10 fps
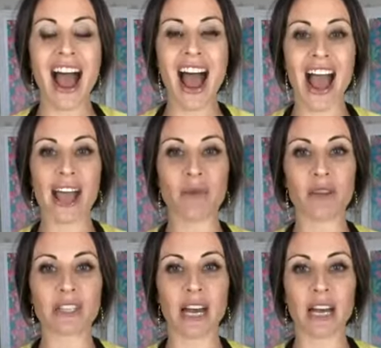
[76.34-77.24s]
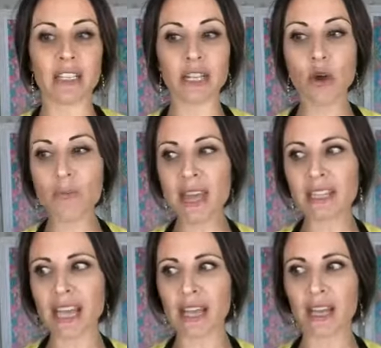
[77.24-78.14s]
I was a little bit
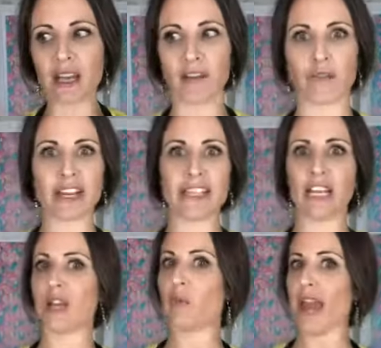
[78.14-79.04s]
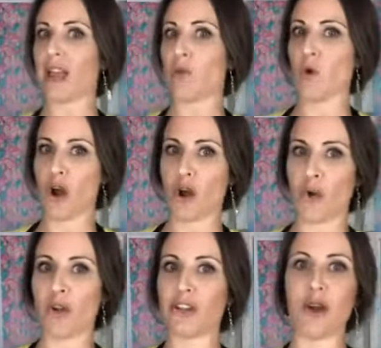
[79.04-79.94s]
like freaked out, like, wait,
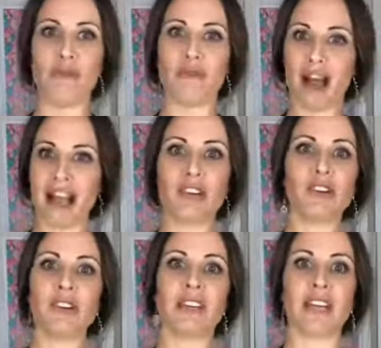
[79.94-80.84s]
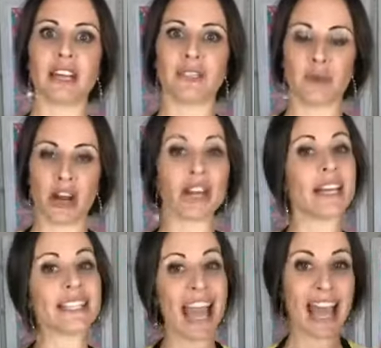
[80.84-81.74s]
whoa, no, vinyl is where it
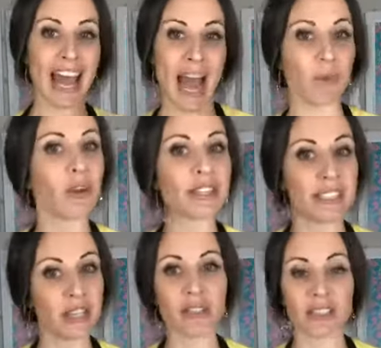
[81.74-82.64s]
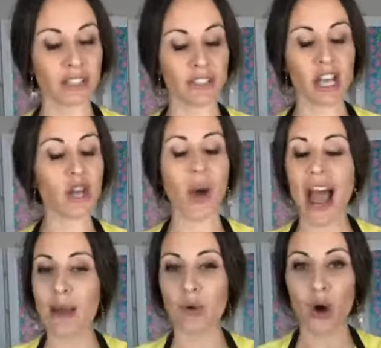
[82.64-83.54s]
is. And I will still tell you,
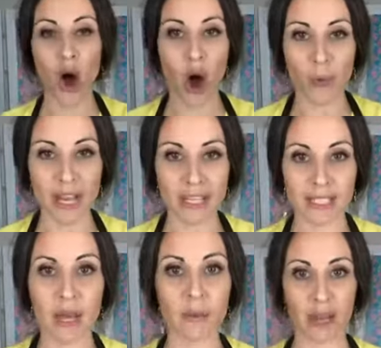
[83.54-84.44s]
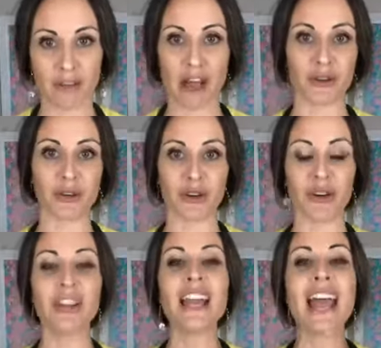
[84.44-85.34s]
I will always be a vinyl girl.